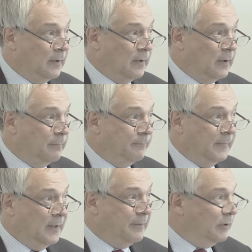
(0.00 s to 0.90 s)
Um,
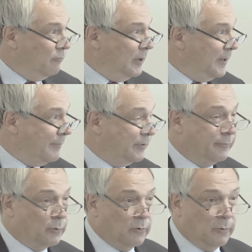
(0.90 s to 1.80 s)
if you really have a
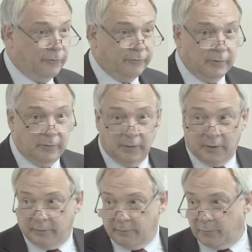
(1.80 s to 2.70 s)
difficult question,
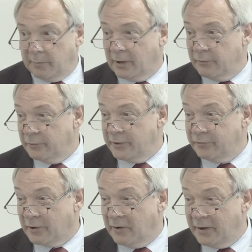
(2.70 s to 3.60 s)
I can probably go through
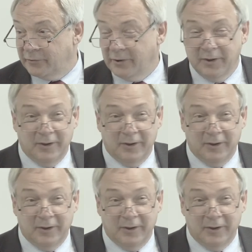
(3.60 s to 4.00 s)
these guys,